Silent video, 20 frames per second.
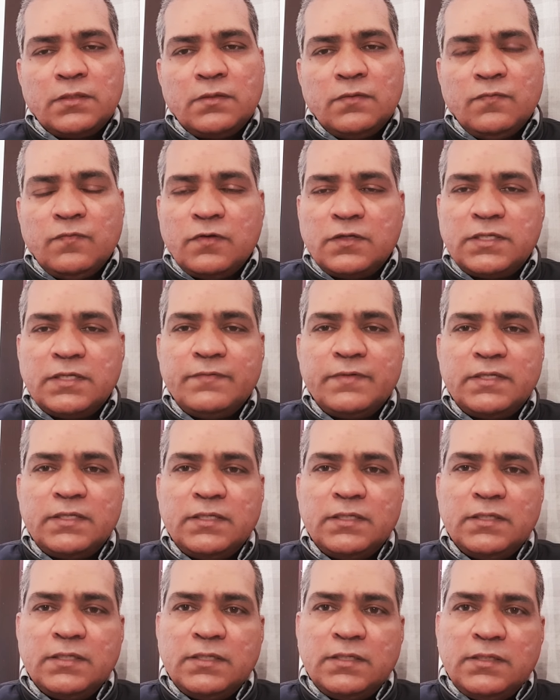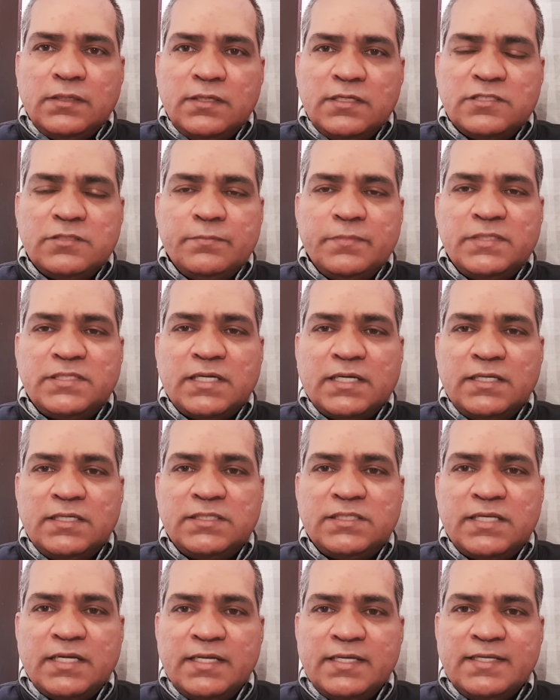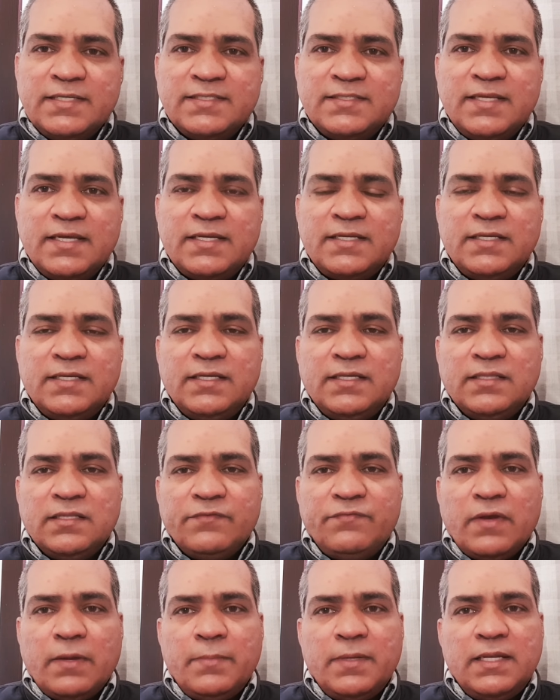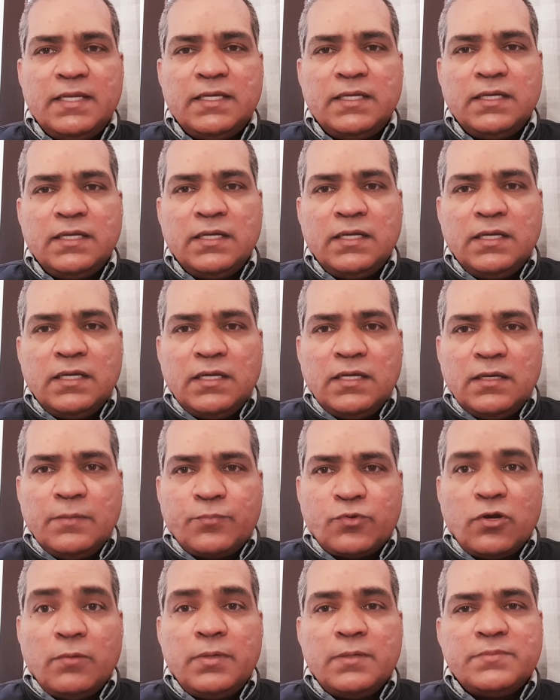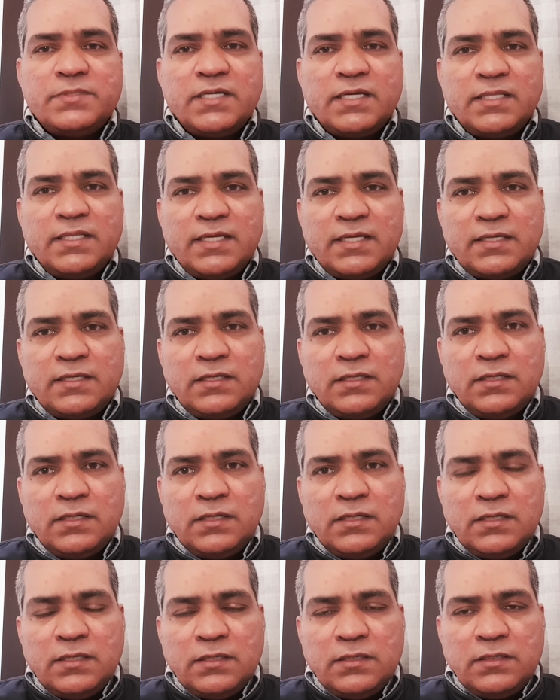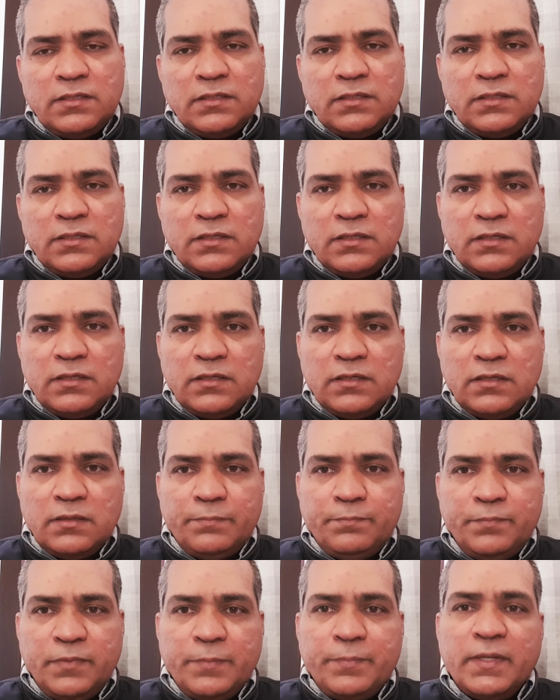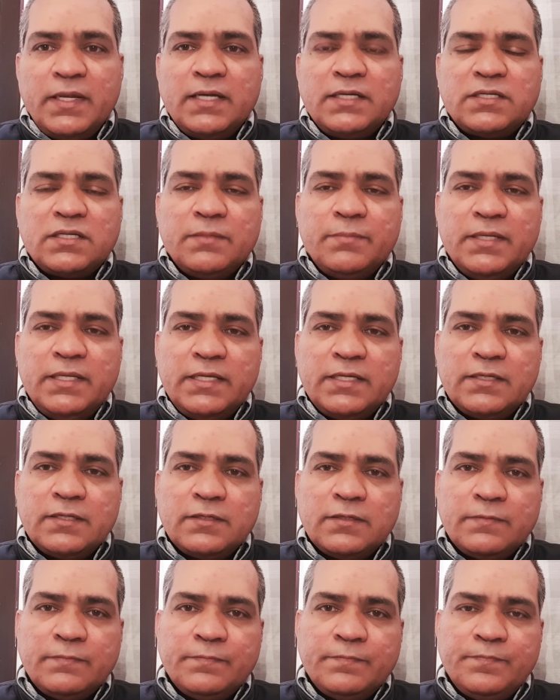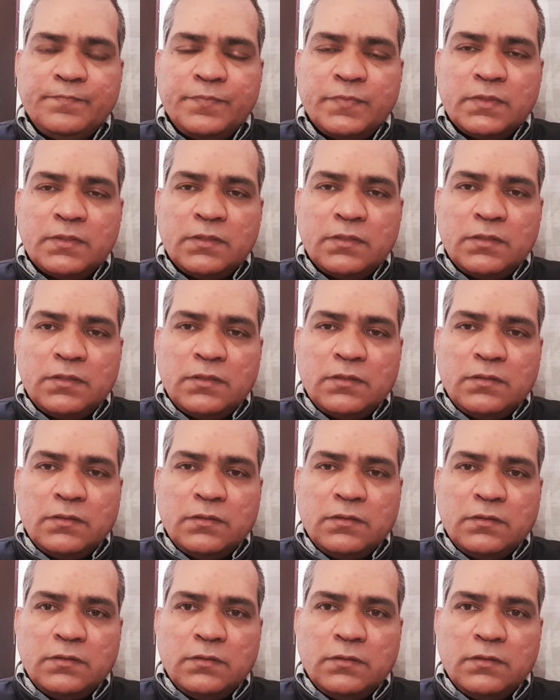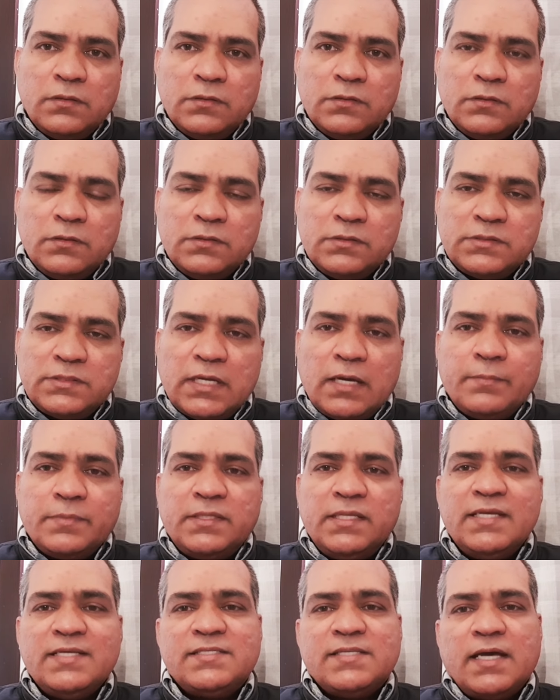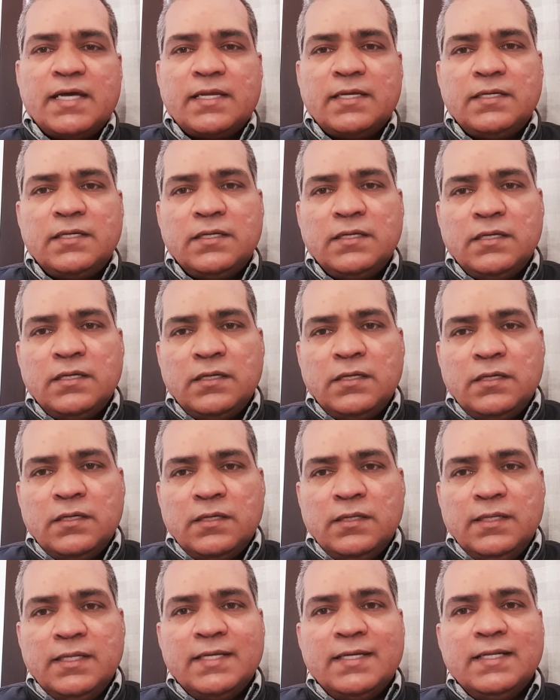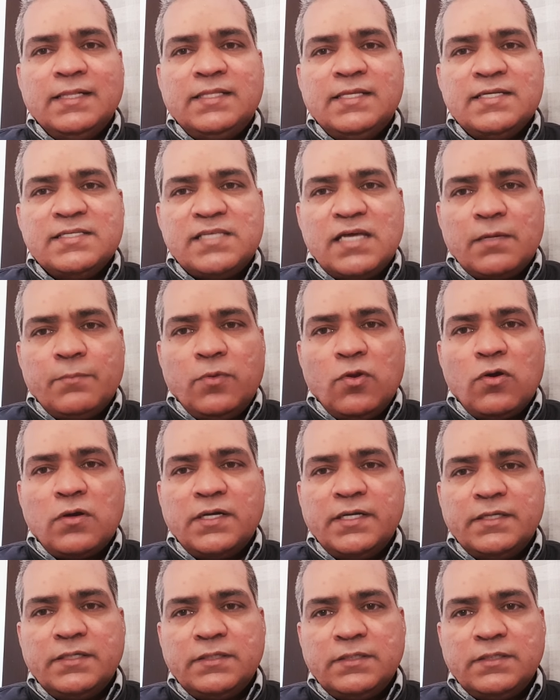Whatever is misunderstanding is there in the family, problems are there, uh, people are troubling, uh, some things are legal things are blocked